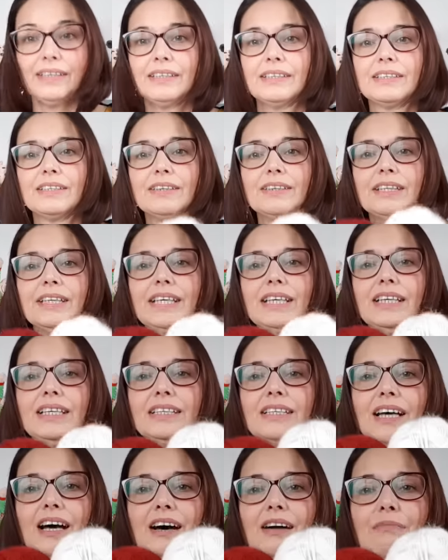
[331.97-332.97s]
So these
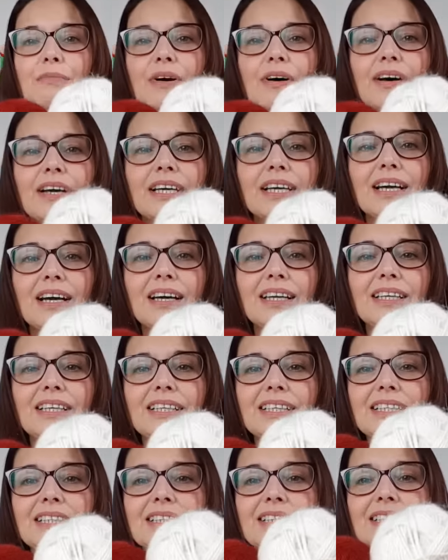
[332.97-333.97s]
are my
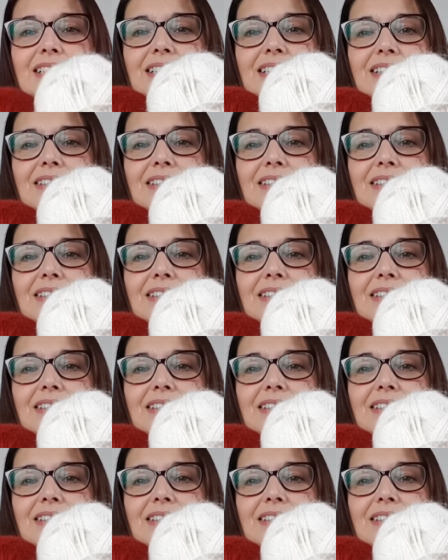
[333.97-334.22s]
colours